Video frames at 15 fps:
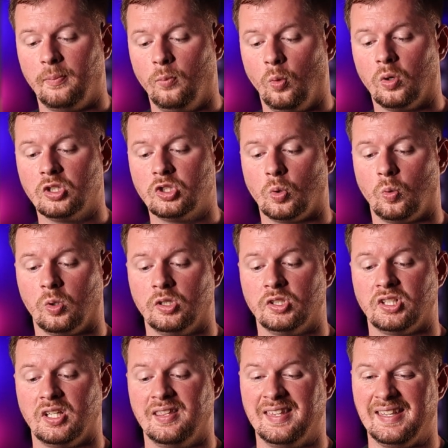more
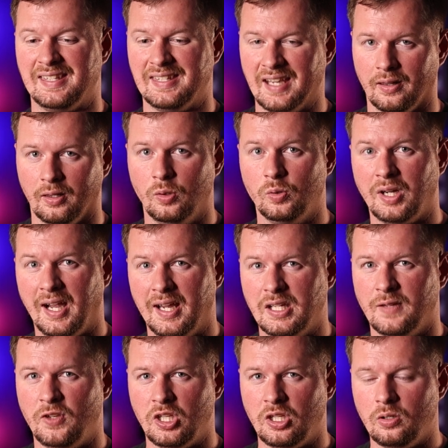towards the yellow kind
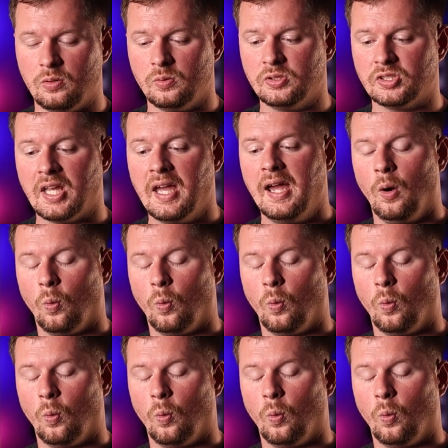of hues,